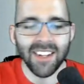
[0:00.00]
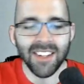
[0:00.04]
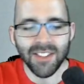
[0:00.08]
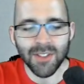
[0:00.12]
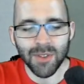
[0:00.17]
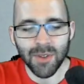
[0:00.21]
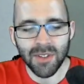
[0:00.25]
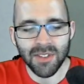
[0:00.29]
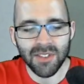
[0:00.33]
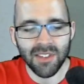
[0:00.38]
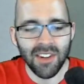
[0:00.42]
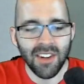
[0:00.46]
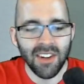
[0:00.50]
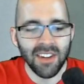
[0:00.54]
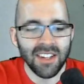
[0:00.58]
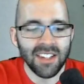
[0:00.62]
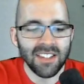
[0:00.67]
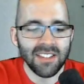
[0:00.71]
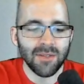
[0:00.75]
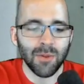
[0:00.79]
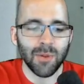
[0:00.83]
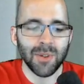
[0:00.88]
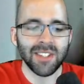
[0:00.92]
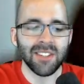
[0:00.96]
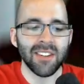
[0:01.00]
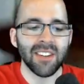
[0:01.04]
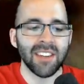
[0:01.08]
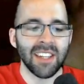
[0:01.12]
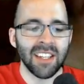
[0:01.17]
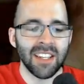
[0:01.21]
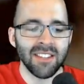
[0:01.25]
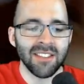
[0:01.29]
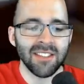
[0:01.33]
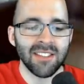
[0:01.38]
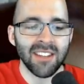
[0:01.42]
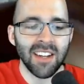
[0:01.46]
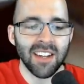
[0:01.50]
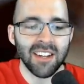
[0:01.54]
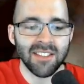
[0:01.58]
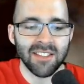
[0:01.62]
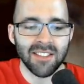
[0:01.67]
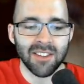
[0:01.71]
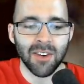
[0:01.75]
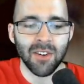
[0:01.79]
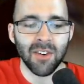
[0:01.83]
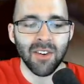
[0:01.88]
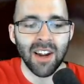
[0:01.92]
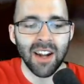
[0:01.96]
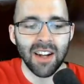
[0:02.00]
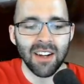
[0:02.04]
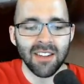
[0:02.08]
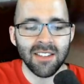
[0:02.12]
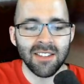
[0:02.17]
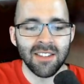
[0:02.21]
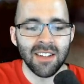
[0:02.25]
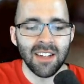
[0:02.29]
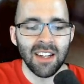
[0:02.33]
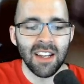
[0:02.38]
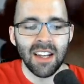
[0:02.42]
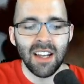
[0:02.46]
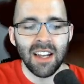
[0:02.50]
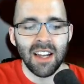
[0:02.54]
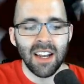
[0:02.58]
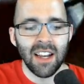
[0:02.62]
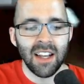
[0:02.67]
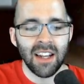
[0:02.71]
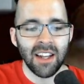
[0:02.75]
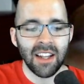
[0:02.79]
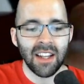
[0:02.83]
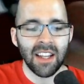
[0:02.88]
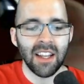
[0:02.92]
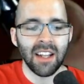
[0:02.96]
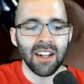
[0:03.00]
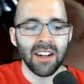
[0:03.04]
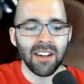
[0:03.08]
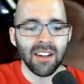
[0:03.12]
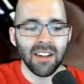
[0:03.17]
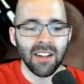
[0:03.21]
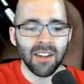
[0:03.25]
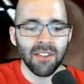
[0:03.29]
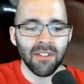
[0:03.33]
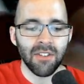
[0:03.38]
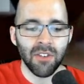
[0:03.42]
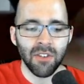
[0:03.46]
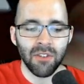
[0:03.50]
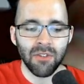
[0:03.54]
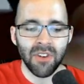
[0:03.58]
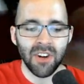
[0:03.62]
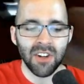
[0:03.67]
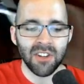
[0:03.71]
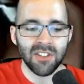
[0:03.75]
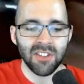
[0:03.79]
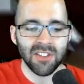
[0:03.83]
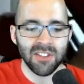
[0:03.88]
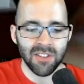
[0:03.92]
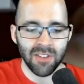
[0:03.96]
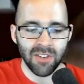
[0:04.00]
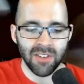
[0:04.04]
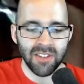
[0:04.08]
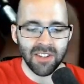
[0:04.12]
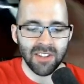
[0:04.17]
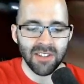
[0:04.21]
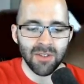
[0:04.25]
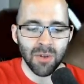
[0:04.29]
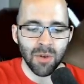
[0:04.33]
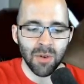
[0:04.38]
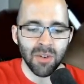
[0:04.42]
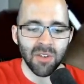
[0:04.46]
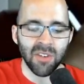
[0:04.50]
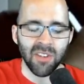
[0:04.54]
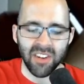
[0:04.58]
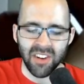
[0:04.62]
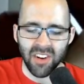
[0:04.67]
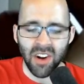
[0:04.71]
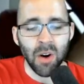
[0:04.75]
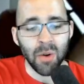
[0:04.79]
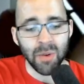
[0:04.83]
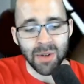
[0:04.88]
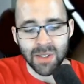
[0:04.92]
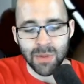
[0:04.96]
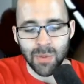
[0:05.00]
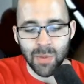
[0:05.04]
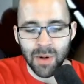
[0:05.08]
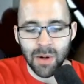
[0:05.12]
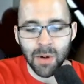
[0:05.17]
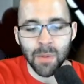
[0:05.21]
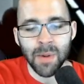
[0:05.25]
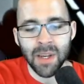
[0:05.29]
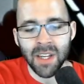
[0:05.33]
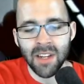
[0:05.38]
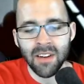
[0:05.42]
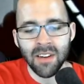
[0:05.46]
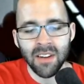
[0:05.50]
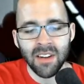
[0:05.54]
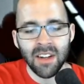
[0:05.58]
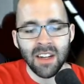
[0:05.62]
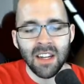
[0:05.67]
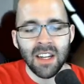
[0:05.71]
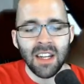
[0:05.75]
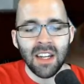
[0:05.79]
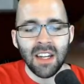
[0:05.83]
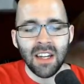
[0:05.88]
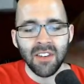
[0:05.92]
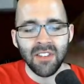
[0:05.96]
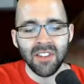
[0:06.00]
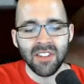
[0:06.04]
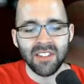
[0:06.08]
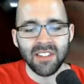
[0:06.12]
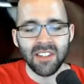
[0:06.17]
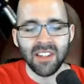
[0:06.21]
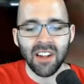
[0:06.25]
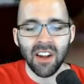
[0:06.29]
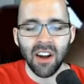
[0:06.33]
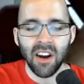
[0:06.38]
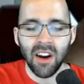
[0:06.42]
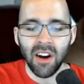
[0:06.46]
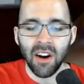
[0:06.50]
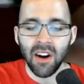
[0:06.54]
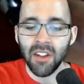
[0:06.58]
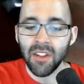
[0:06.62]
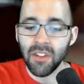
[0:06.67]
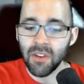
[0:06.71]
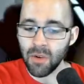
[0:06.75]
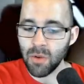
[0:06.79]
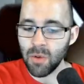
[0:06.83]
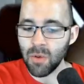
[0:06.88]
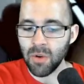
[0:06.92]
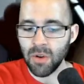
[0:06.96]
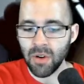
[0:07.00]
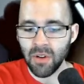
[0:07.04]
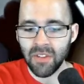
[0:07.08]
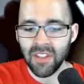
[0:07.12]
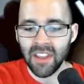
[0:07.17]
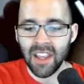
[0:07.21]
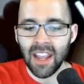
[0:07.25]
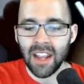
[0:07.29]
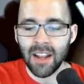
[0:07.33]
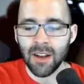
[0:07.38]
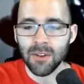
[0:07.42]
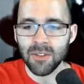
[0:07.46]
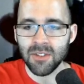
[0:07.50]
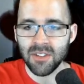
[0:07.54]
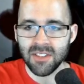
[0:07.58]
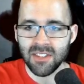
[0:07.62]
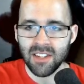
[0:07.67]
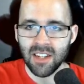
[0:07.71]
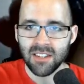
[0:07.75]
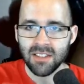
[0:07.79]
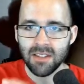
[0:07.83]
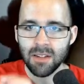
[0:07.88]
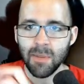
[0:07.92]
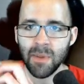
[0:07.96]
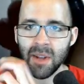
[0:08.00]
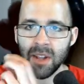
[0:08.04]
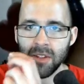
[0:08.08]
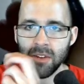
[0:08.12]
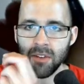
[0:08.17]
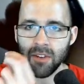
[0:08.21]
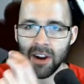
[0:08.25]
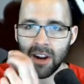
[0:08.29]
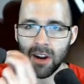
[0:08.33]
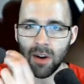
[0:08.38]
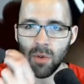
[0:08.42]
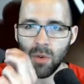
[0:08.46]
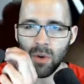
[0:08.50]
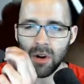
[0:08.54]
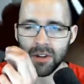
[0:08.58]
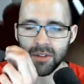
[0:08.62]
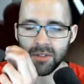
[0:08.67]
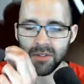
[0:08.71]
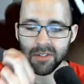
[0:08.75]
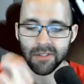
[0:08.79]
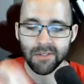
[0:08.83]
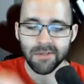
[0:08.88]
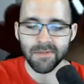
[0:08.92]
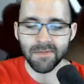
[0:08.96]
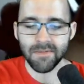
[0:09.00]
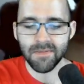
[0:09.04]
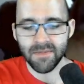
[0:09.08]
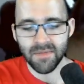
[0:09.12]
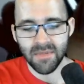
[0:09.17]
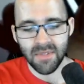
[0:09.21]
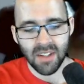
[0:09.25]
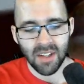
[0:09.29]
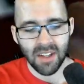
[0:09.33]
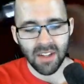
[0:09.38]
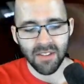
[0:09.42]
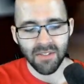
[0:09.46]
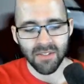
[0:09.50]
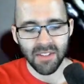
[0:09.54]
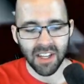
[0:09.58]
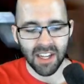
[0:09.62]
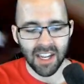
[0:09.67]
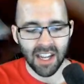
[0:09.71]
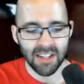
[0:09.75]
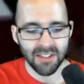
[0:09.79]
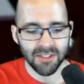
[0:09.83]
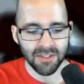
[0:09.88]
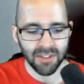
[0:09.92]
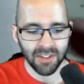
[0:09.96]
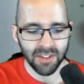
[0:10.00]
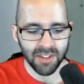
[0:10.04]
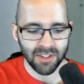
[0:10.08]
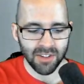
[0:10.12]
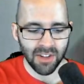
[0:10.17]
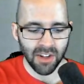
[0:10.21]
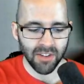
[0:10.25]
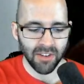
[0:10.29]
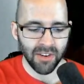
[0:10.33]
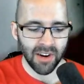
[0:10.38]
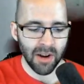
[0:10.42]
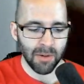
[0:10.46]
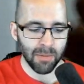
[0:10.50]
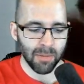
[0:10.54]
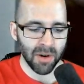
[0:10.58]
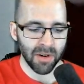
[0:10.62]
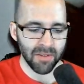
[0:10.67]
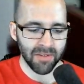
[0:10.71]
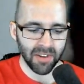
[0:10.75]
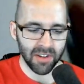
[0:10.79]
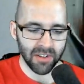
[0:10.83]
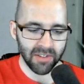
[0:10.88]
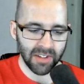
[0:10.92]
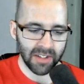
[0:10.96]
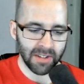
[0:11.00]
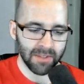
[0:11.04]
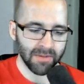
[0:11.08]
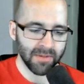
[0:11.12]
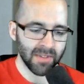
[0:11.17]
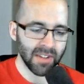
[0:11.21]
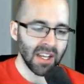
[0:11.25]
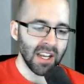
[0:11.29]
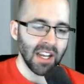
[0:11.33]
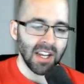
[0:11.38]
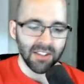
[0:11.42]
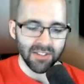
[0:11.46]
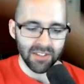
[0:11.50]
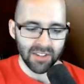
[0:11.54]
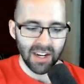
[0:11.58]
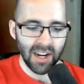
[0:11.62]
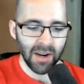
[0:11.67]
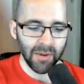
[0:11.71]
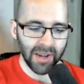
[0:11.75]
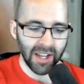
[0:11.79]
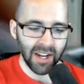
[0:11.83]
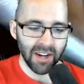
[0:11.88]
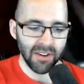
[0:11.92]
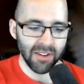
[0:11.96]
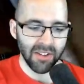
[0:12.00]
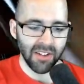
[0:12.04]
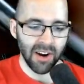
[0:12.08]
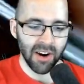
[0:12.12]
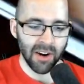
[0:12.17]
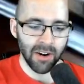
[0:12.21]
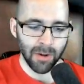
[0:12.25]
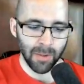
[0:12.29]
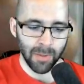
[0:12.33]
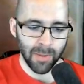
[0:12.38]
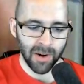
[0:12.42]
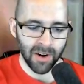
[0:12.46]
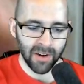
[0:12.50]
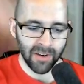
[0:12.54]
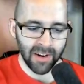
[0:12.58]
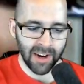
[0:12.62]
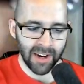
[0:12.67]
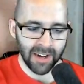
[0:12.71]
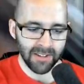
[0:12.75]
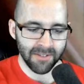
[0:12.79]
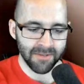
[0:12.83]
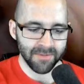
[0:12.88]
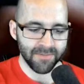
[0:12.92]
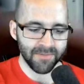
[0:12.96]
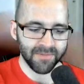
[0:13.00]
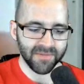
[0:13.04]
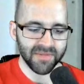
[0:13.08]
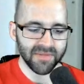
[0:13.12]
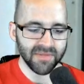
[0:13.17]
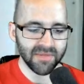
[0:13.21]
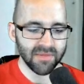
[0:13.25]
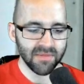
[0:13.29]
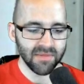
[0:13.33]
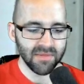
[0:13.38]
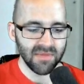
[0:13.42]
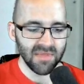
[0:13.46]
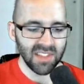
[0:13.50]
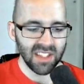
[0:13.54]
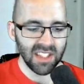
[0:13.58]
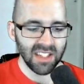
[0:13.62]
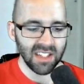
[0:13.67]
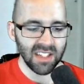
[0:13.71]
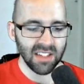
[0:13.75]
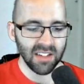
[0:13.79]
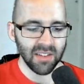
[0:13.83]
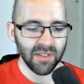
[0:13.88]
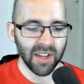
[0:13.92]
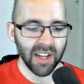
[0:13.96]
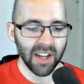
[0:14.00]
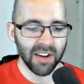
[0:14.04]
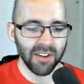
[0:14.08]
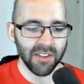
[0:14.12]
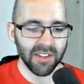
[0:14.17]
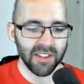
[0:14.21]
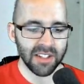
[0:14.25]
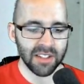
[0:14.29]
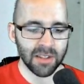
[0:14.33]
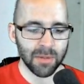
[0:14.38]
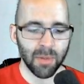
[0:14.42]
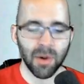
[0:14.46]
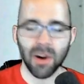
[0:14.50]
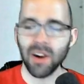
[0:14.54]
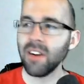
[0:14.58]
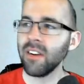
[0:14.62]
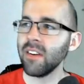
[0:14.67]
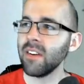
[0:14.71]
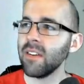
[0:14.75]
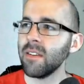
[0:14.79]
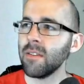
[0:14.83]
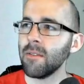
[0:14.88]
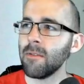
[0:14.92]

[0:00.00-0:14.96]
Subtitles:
So as long as what's on the inside is correct, and again, if the functions are in this order, it always will be. If it's the other order, the angle just has to be in the right quadrant. They cancel each other out perfectly. So now we got to do the harder part, right? We got to do this part.